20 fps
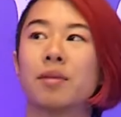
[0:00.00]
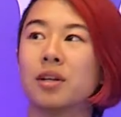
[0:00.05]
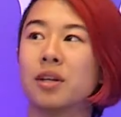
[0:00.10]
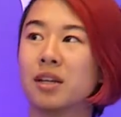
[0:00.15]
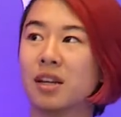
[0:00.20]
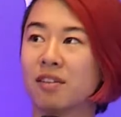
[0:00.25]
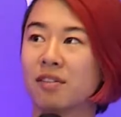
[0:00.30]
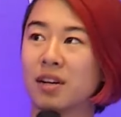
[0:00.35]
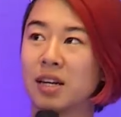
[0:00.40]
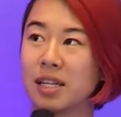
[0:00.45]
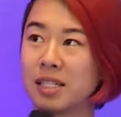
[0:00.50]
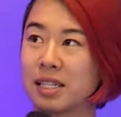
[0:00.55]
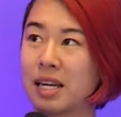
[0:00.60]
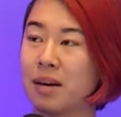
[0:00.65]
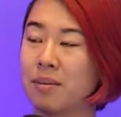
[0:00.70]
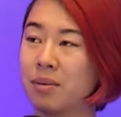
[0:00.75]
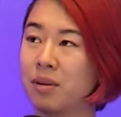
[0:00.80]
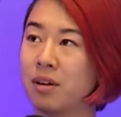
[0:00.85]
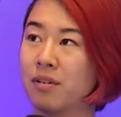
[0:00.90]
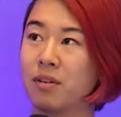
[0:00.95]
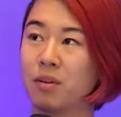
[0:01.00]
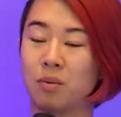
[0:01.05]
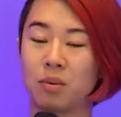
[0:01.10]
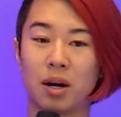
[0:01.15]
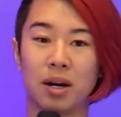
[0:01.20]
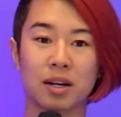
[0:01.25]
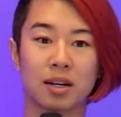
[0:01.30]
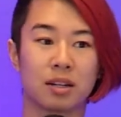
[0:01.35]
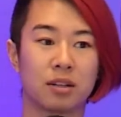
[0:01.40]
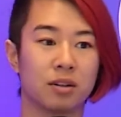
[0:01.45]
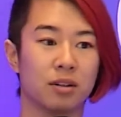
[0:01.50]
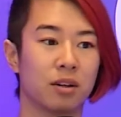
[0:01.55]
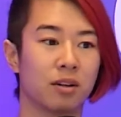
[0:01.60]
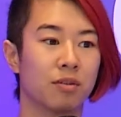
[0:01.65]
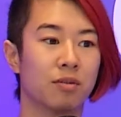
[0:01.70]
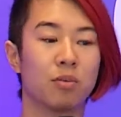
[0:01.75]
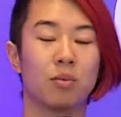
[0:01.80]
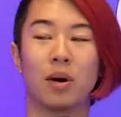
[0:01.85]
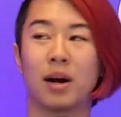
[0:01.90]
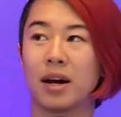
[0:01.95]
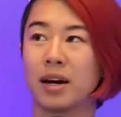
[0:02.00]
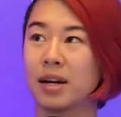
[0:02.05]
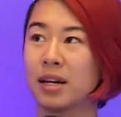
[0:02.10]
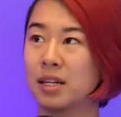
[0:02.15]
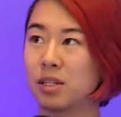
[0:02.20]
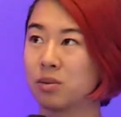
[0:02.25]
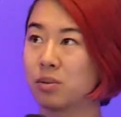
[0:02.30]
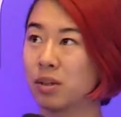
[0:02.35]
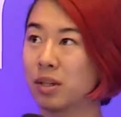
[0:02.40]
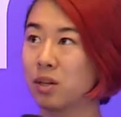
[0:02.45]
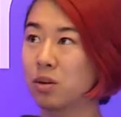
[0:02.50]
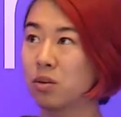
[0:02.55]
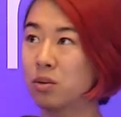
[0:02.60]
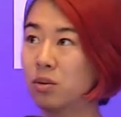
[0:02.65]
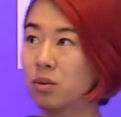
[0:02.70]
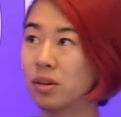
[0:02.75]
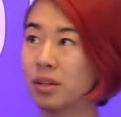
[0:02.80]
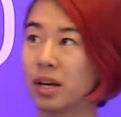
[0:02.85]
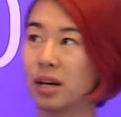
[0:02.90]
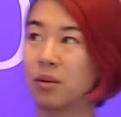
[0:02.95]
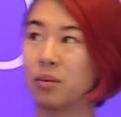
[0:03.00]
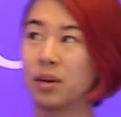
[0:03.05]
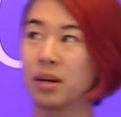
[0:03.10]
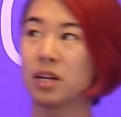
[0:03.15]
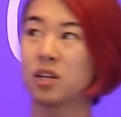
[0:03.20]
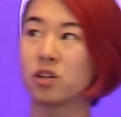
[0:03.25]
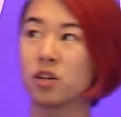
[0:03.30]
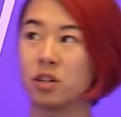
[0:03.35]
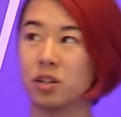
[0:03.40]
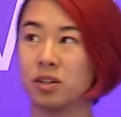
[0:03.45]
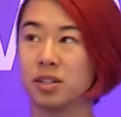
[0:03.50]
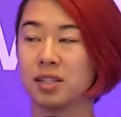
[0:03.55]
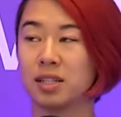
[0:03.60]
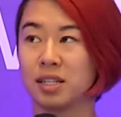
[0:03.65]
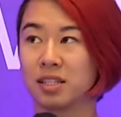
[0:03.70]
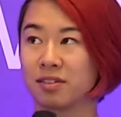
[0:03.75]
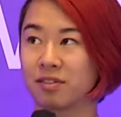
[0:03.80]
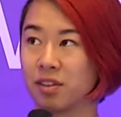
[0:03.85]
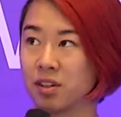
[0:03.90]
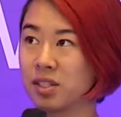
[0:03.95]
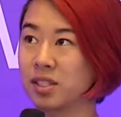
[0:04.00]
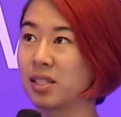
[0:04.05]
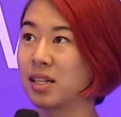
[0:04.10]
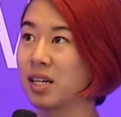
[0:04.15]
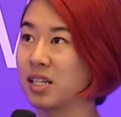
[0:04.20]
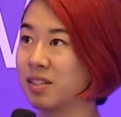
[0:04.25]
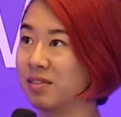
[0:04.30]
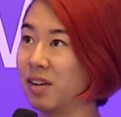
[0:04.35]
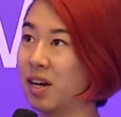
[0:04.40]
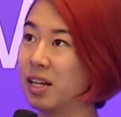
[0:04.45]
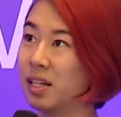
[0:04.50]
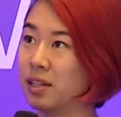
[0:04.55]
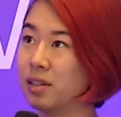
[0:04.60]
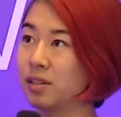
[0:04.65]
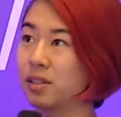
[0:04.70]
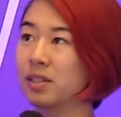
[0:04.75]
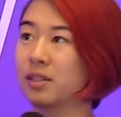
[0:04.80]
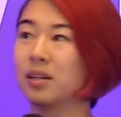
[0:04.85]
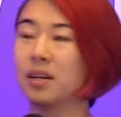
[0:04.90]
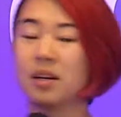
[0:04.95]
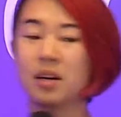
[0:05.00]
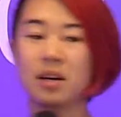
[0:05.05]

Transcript: going to give an example of a walkthrough of why it's really cool that we introduce these first-class values.